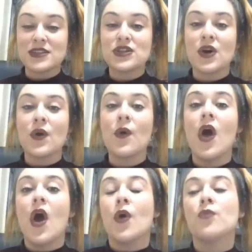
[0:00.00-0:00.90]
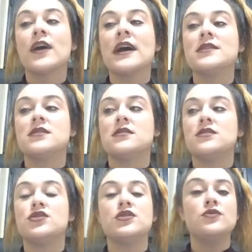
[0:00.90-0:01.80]
So what
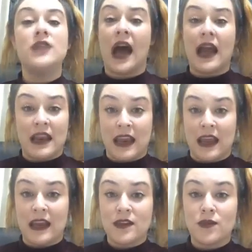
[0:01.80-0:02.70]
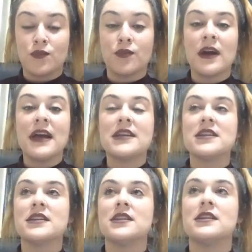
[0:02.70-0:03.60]
do you not need? What
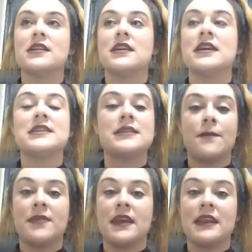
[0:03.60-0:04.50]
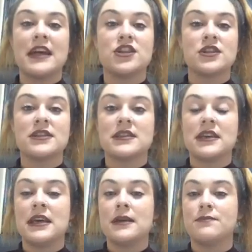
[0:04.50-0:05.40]
is something that just
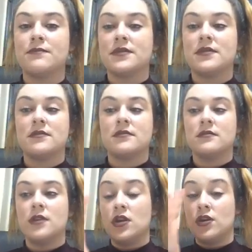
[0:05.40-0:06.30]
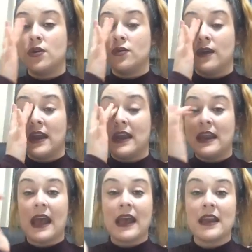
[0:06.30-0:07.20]
keeps you in a
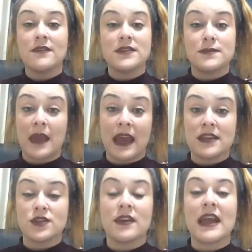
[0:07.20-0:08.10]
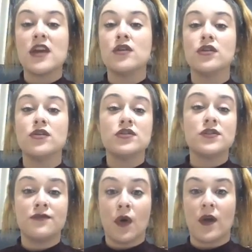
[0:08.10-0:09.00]
negative space or that you lose
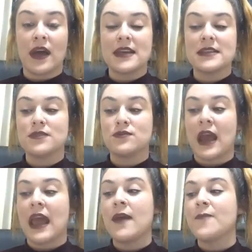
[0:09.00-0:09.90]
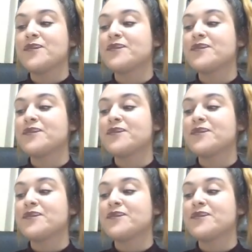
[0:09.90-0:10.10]
focus, right?